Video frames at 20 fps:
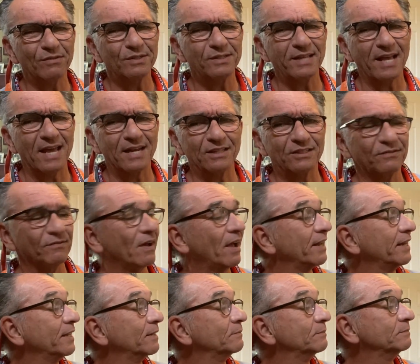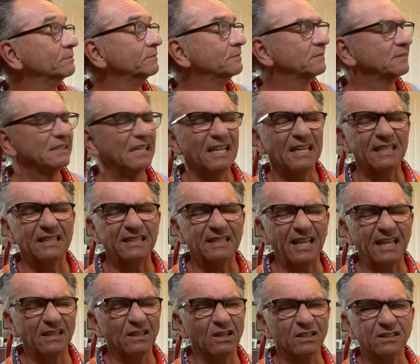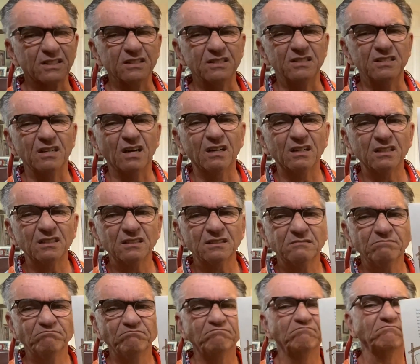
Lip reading: satisfied him. They looked dull